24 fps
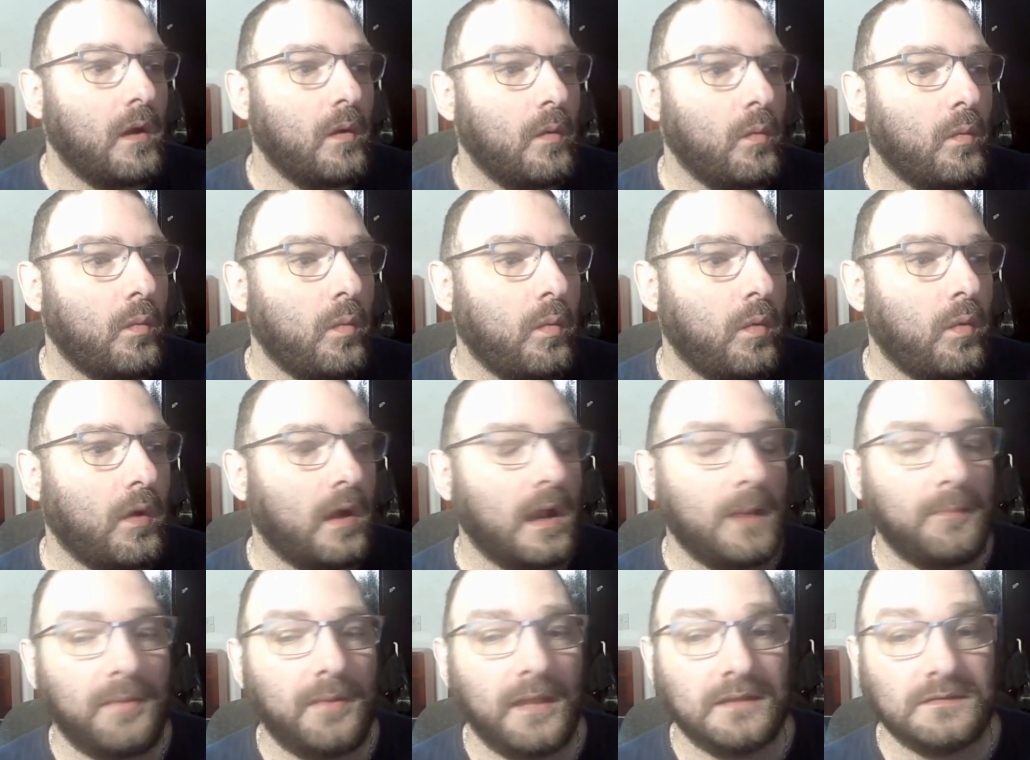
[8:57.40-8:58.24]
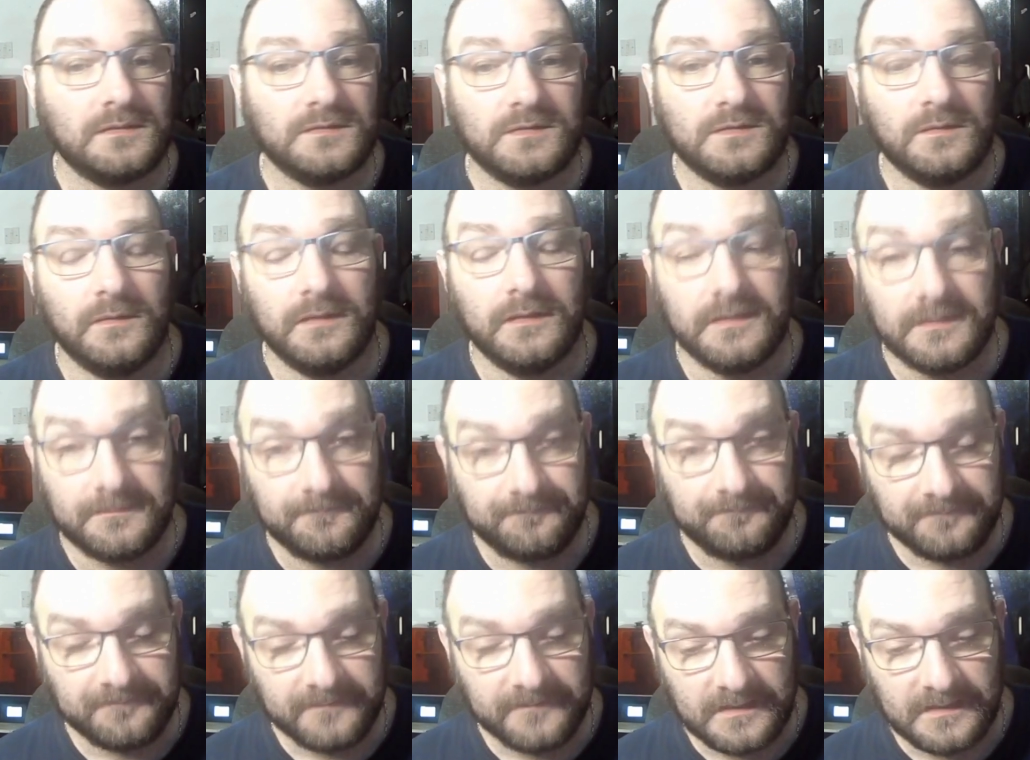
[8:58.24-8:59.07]
What I plan on doing
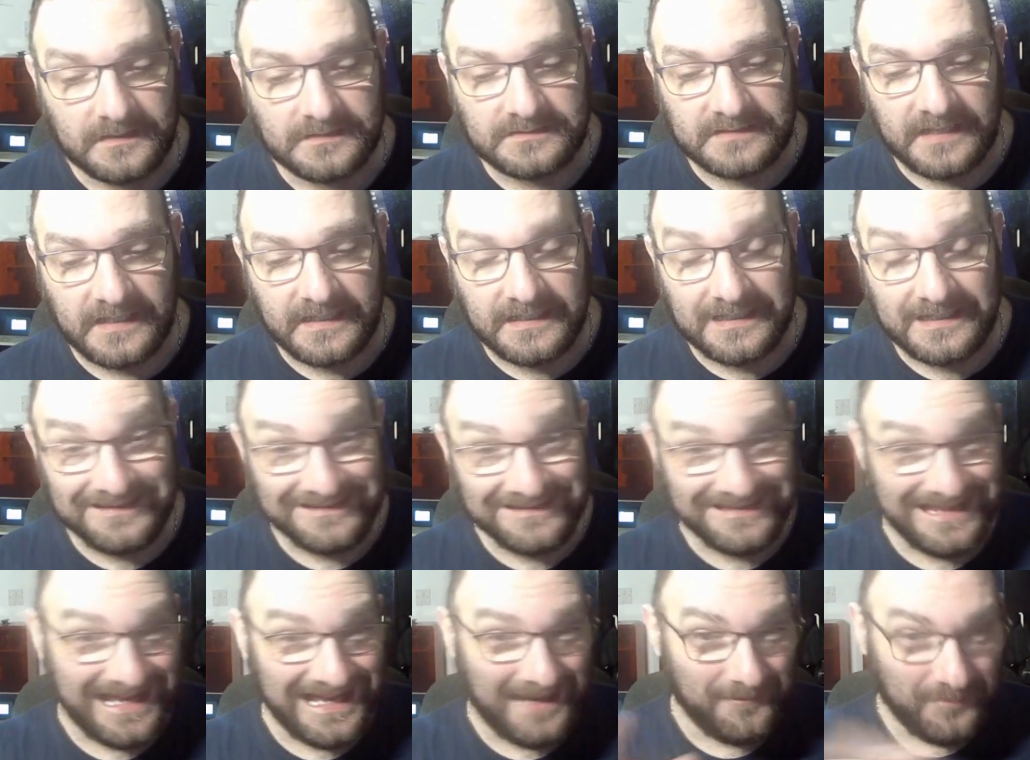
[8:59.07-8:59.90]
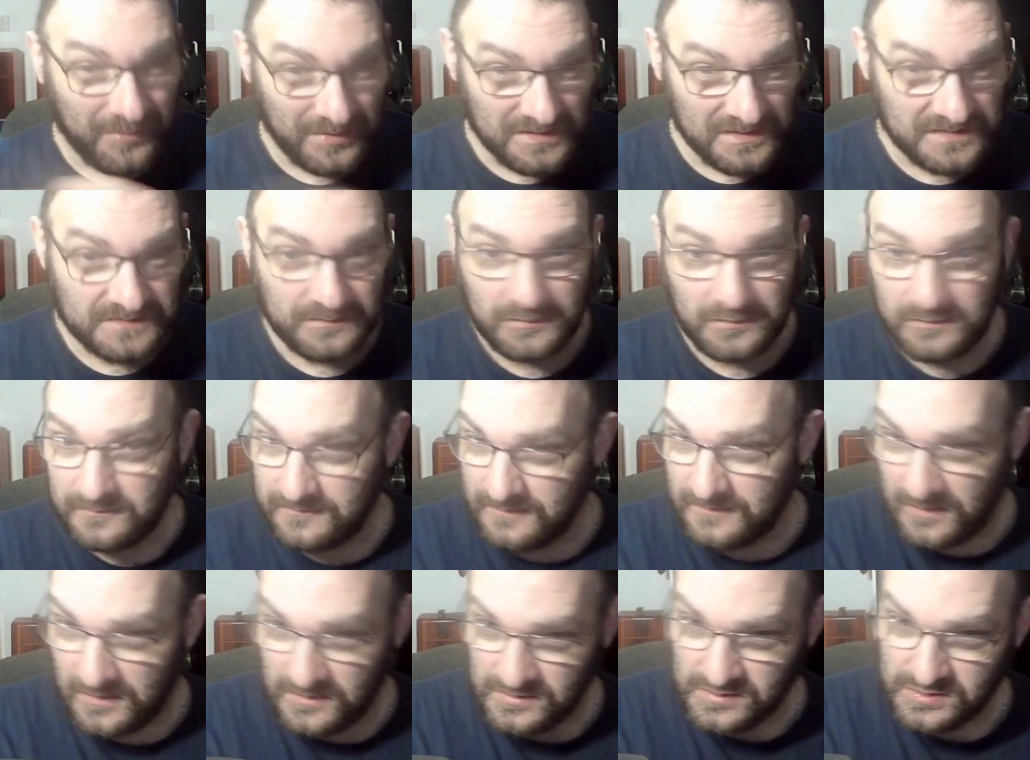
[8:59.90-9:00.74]
is taking that principle of
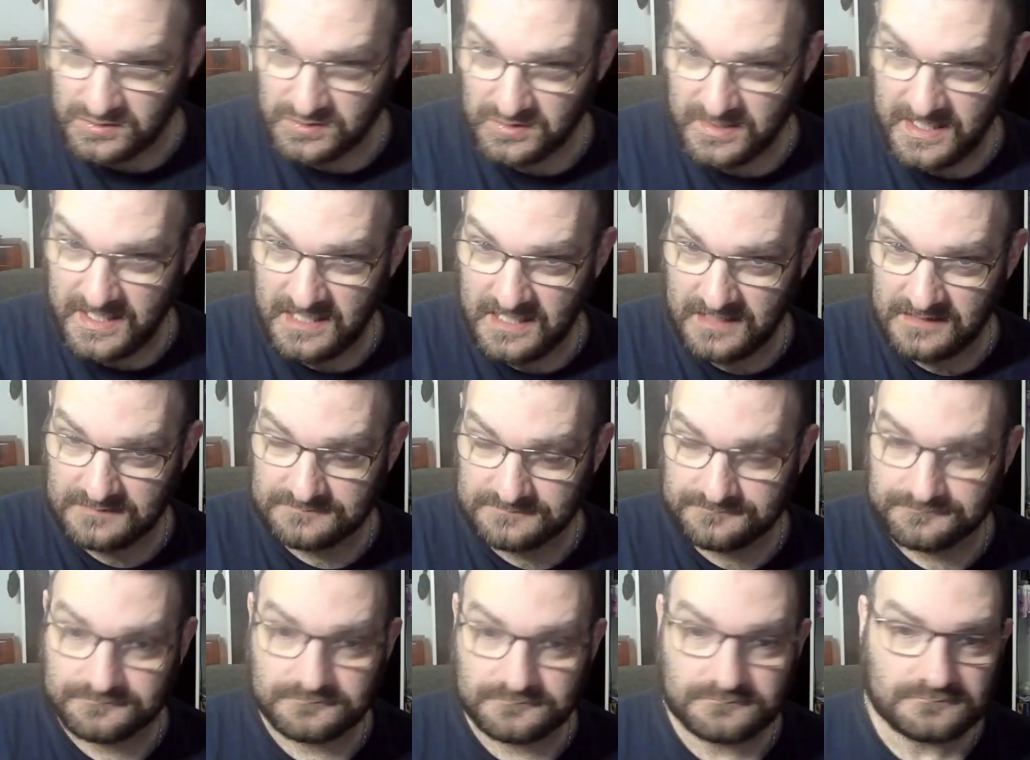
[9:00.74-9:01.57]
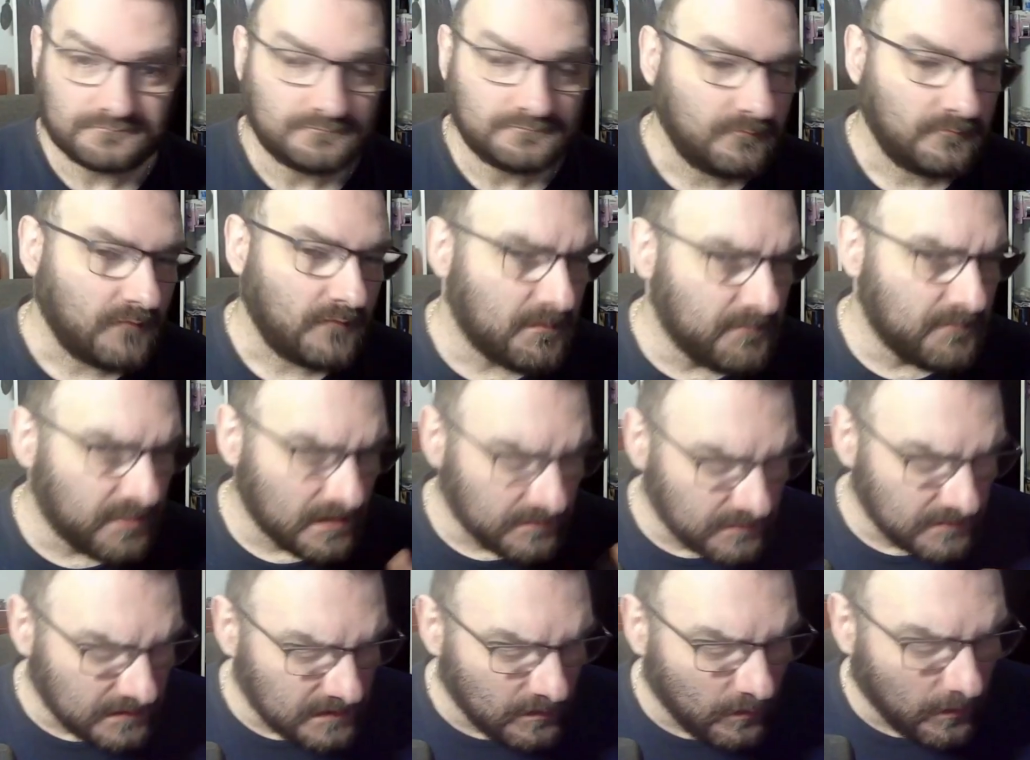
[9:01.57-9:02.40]
the on track, but I'm
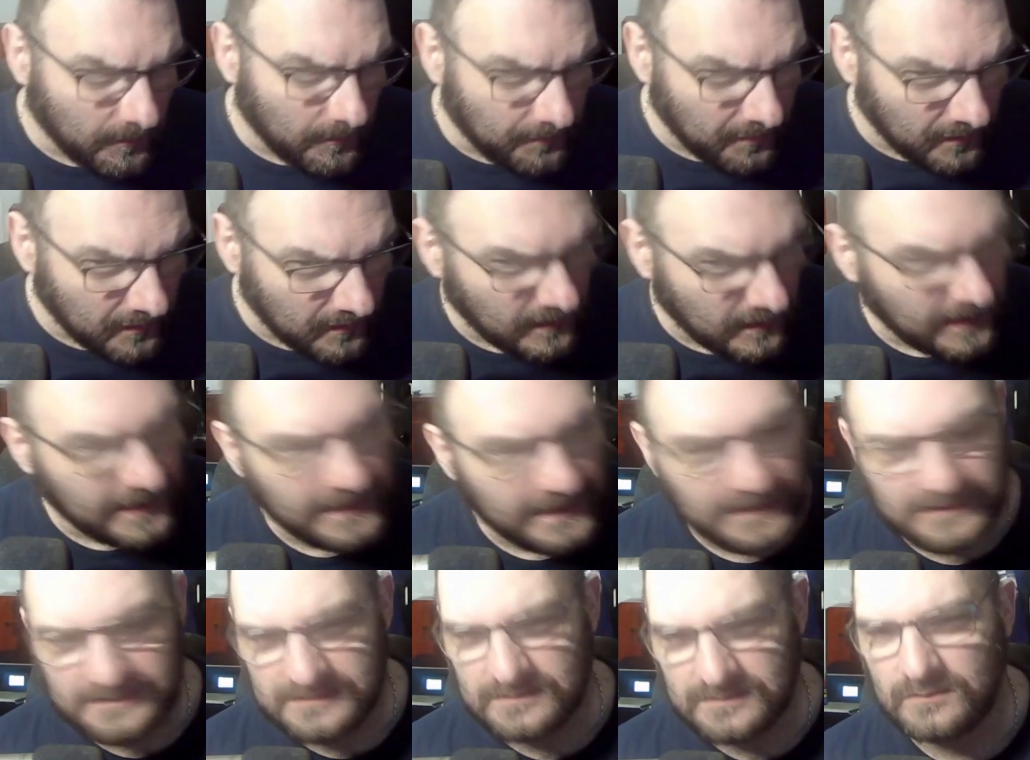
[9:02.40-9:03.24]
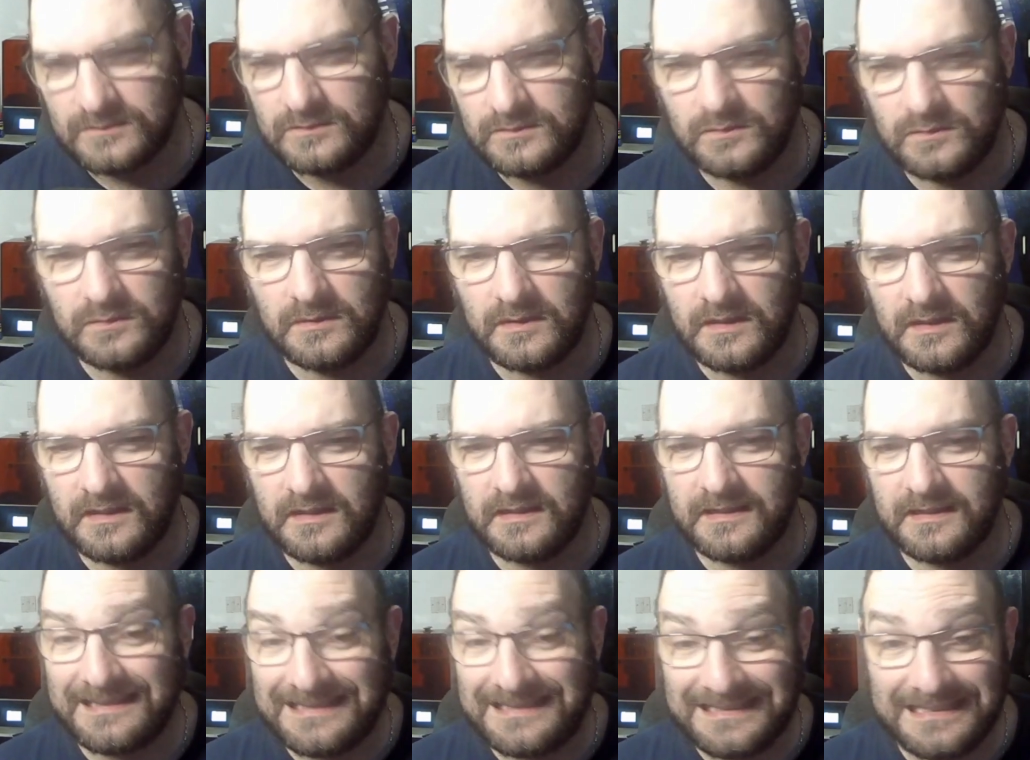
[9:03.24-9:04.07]
going to apply it to uh,
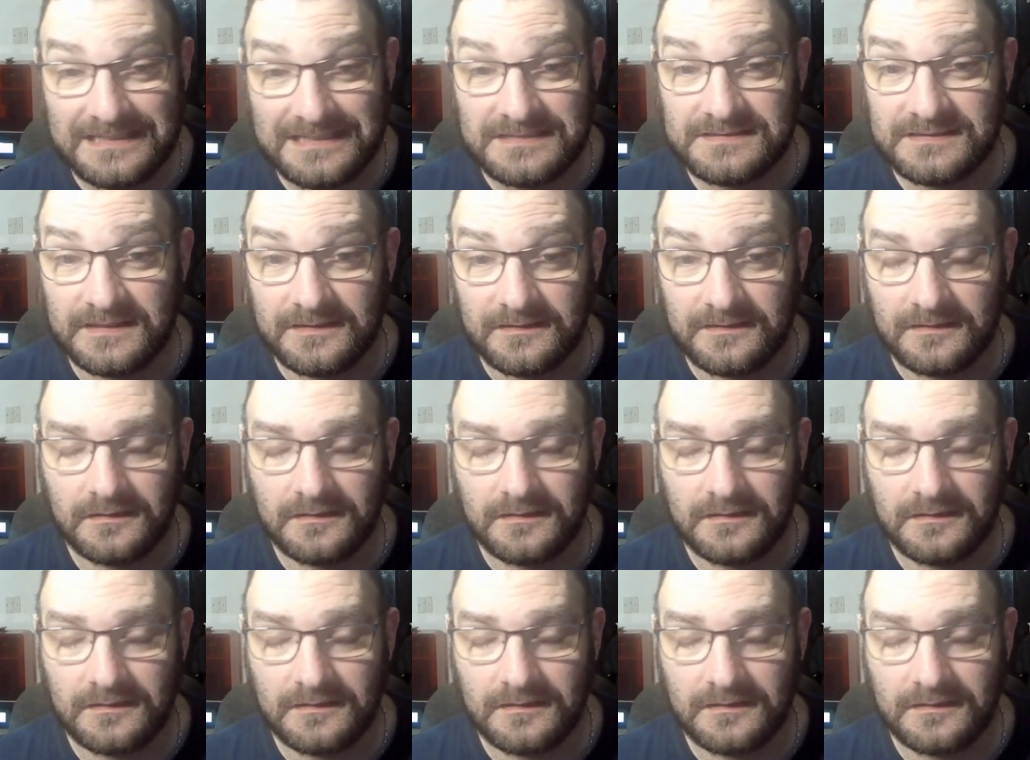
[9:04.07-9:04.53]
enlisted.